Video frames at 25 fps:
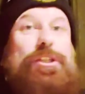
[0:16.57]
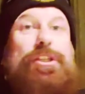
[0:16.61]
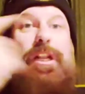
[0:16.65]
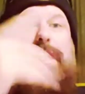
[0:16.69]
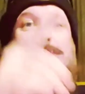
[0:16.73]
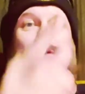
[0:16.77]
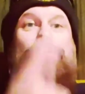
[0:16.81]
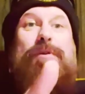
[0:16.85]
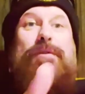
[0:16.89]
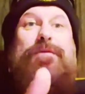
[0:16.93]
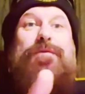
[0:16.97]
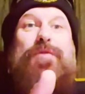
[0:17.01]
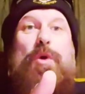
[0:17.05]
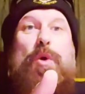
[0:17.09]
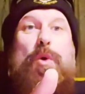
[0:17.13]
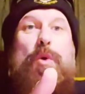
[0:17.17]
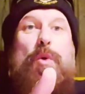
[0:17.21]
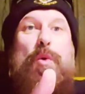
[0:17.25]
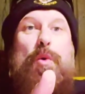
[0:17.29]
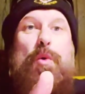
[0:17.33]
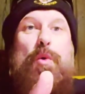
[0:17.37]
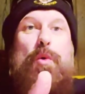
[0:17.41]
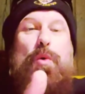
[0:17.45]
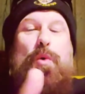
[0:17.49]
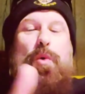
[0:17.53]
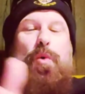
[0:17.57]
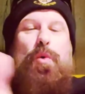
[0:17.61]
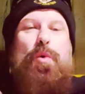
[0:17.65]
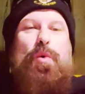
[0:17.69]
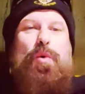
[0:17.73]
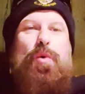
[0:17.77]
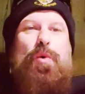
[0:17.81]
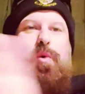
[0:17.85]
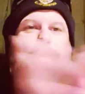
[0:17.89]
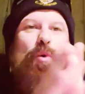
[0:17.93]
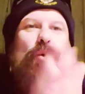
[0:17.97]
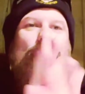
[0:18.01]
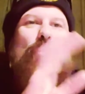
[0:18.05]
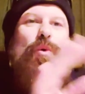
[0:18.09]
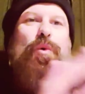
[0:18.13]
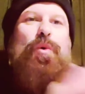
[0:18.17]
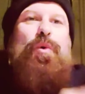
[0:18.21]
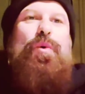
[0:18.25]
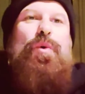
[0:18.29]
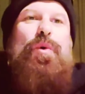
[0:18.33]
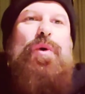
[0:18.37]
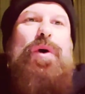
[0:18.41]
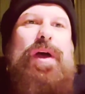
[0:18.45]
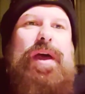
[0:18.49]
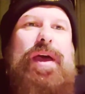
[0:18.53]
chili
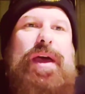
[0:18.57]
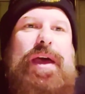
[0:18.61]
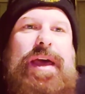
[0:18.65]
review.